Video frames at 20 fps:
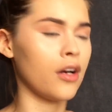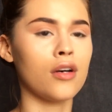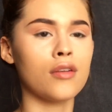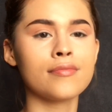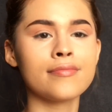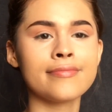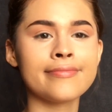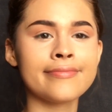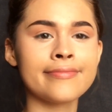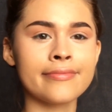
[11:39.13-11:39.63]

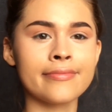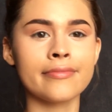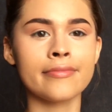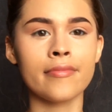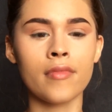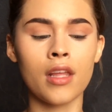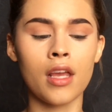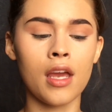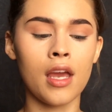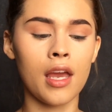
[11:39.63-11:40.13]

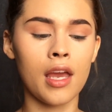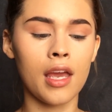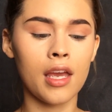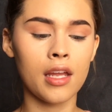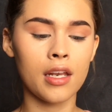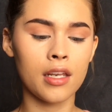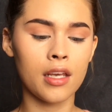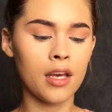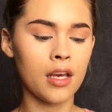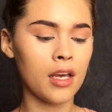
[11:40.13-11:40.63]
Oh.
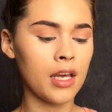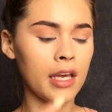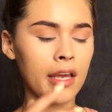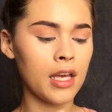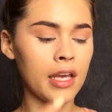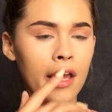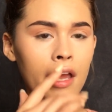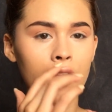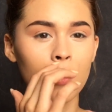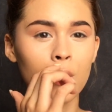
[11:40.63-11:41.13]
And
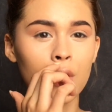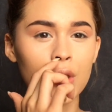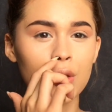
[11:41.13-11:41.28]
you